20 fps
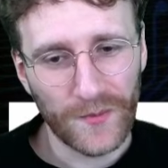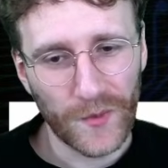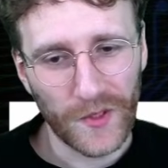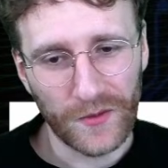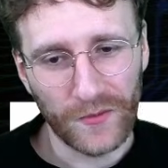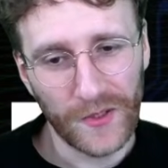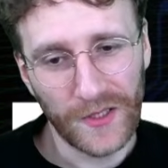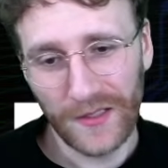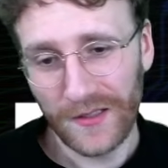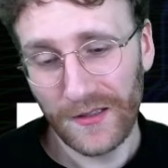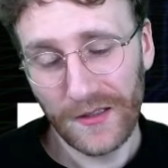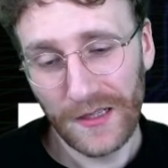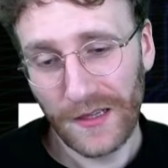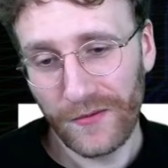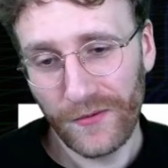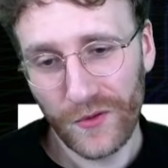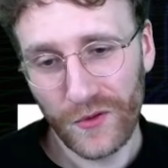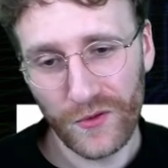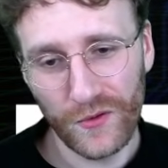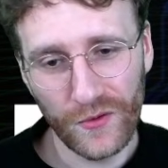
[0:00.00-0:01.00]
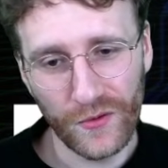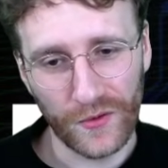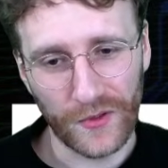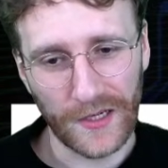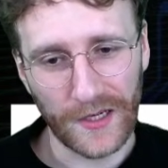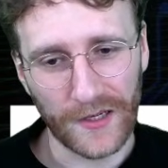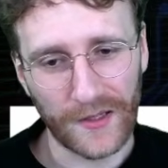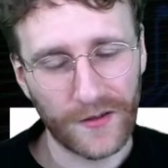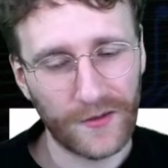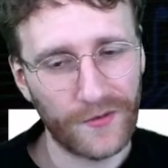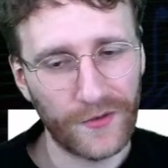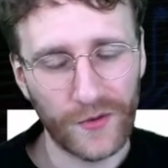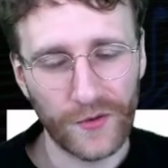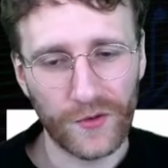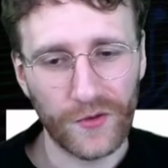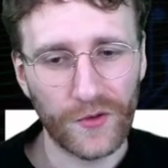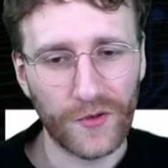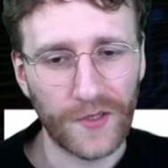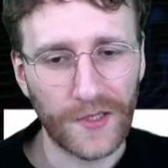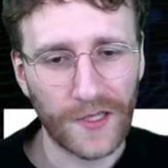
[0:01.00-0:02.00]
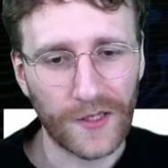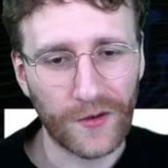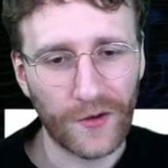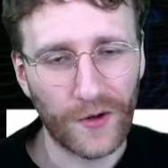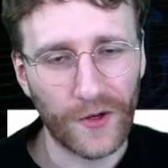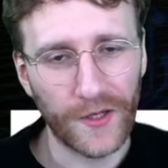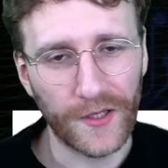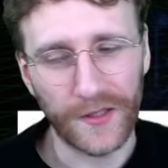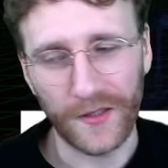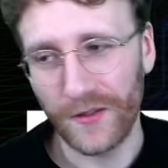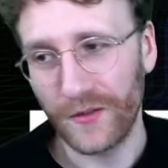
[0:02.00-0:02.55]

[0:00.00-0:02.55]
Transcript: but we didn't even drew dark fusion or dark calling.